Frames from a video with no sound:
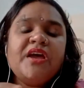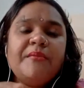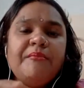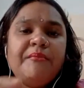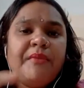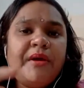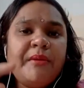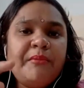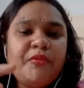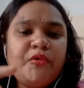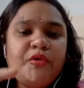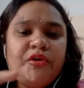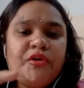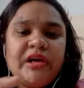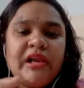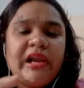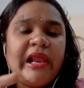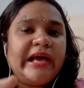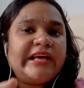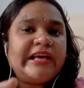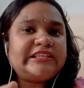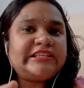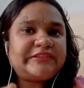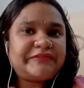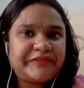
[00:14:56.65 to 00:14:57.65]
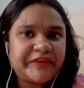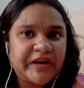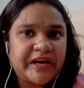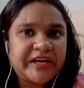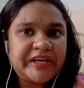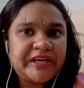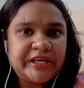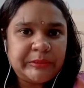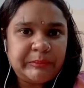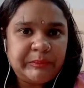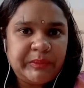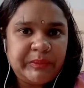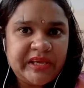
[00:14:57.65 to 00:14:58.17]
Memorial has
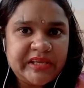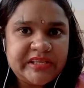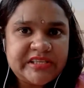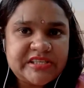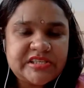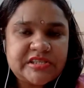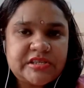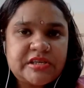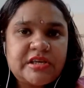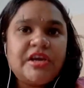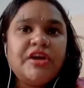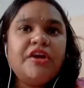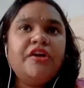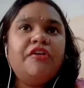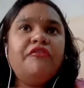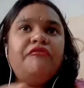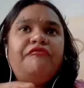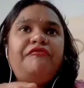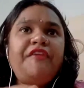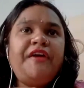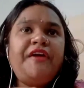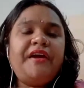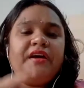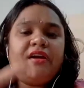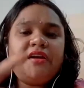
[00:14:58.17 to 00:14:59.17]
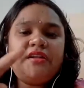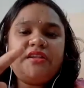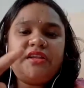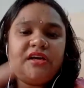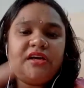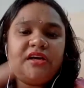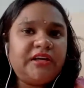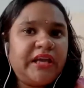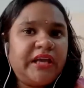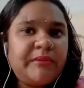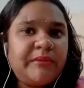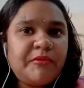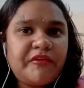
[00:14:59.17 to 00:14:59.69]
front page where the
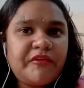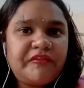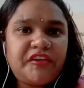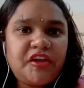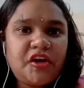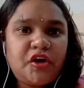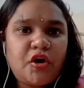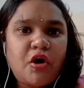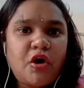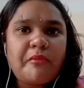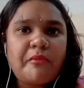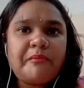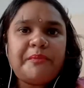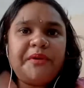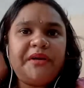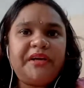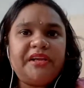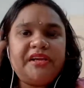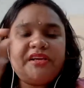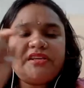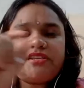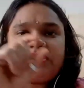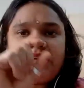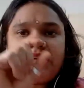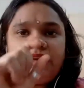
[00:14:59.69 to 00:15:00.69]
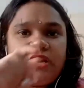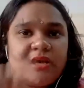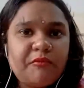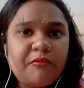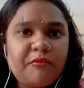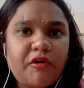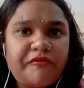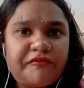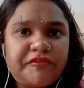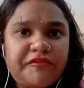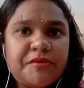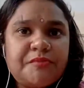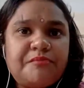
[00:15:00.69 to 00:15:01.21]
name of the competition, name
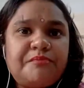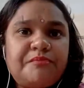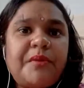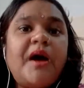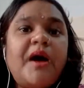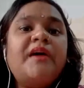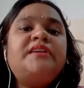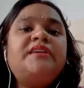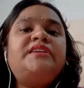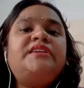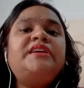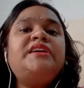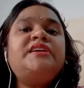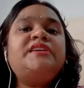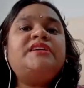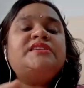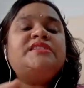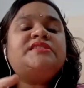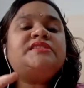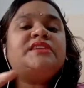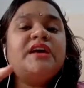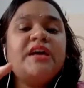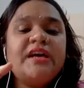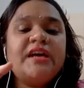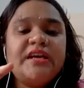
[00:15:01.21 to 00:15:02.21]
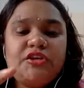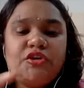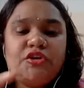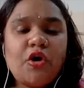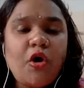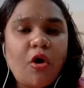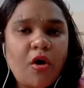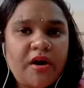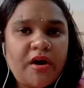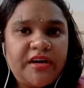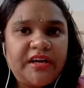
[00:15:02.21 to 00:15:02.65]
of the parties, your